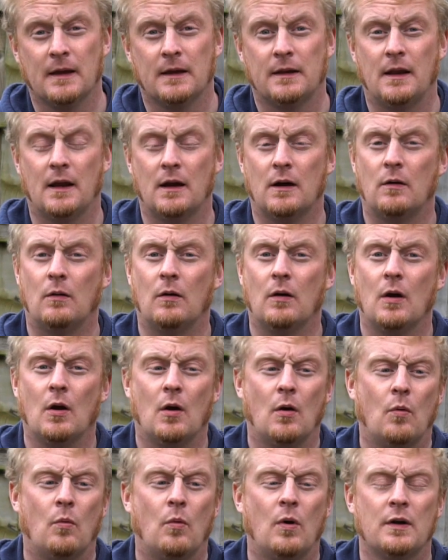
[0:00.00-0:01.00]
Now,
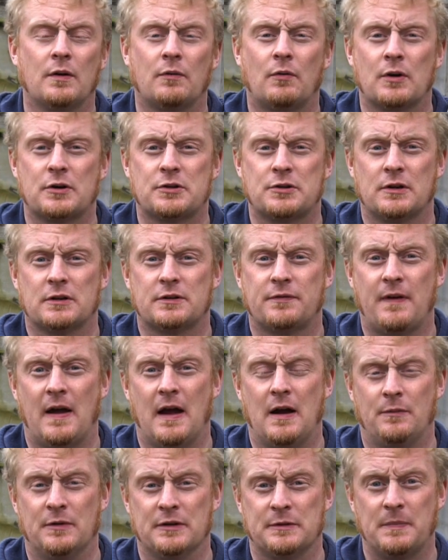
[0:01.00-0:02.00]
what RockShox
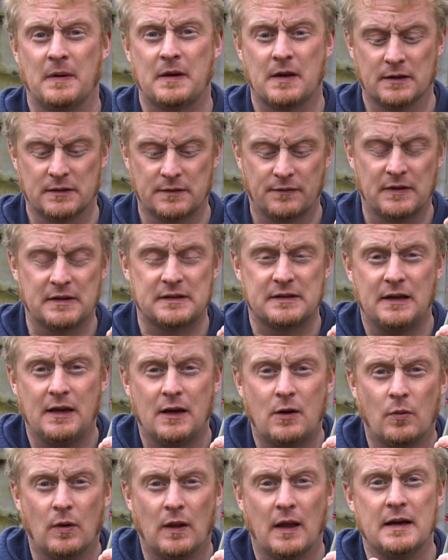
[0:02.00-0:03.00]
found was, because of this
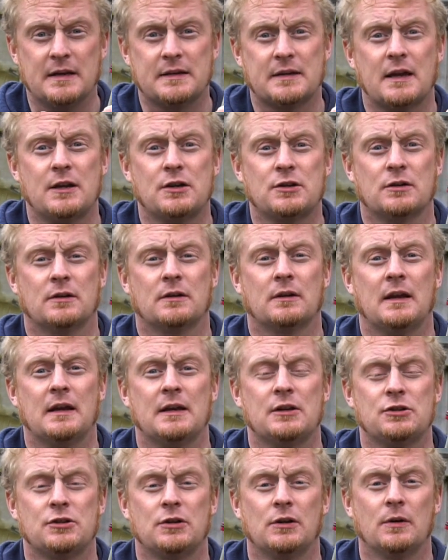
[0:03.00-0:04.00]
equalization
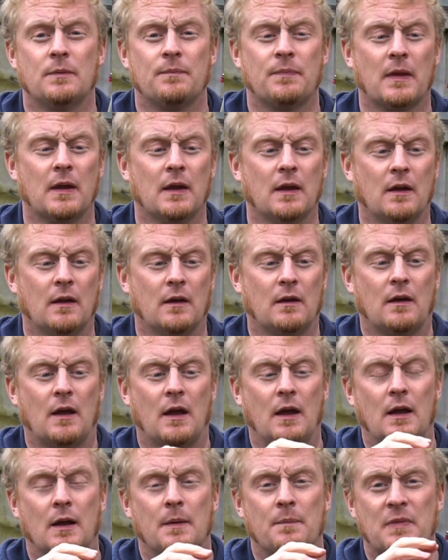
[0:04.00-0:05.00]
issue,
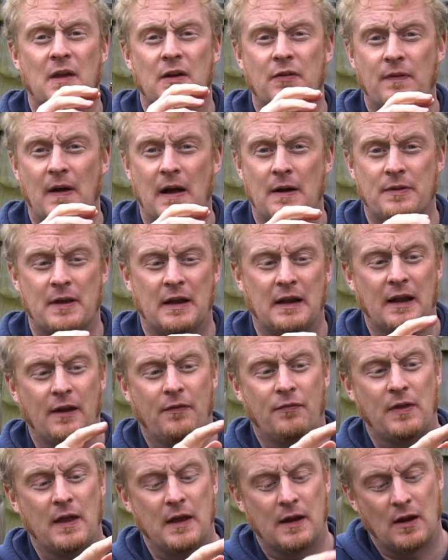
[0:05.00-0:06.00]
they found that
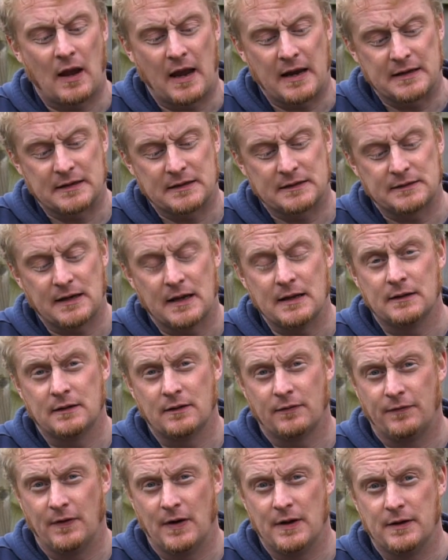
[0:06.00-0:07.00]
if they extend
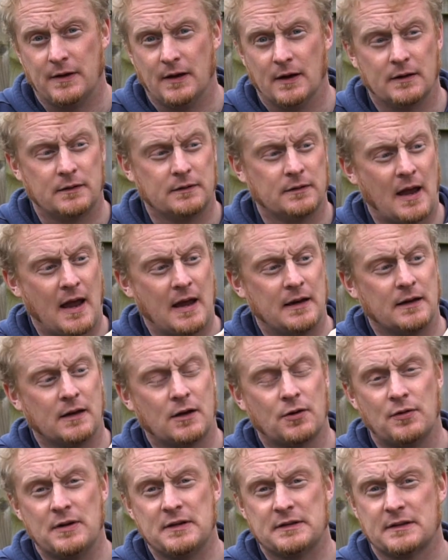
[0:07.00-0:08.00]
the foot nut and
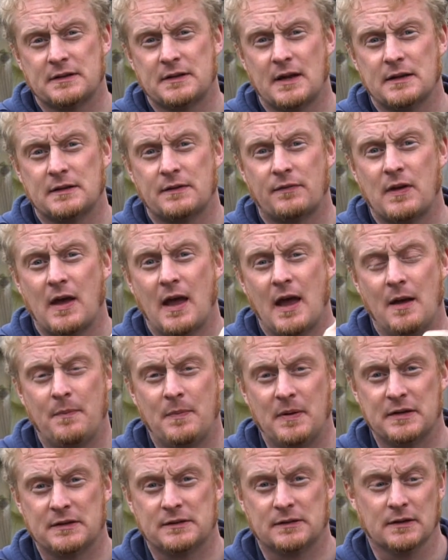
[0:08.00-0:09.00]
increase the size of the air
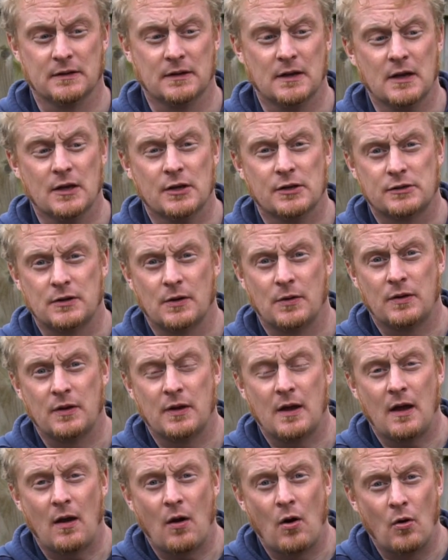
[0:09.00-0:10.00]
piston so
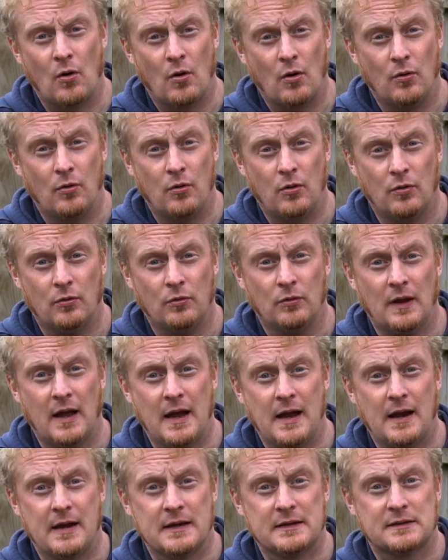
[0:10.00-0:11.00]
that a whole
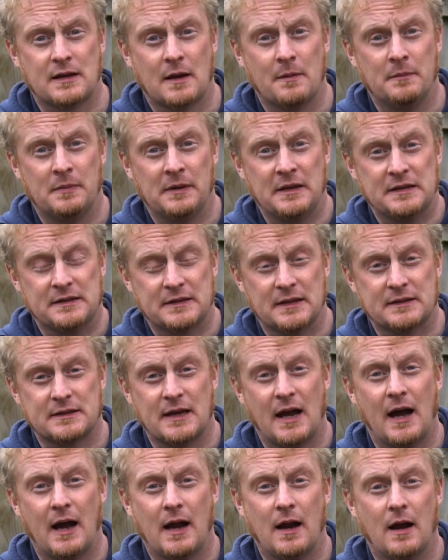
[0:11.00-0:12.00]
air assembly sits
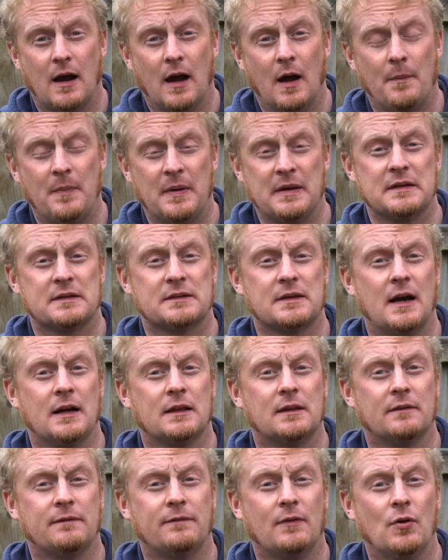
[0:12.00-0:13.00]
higher up
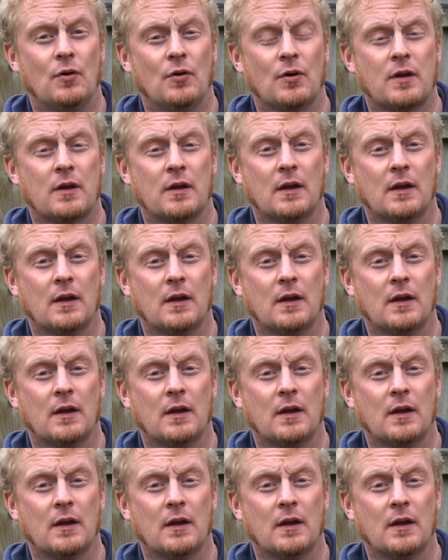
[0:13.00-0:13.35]
inside the fork,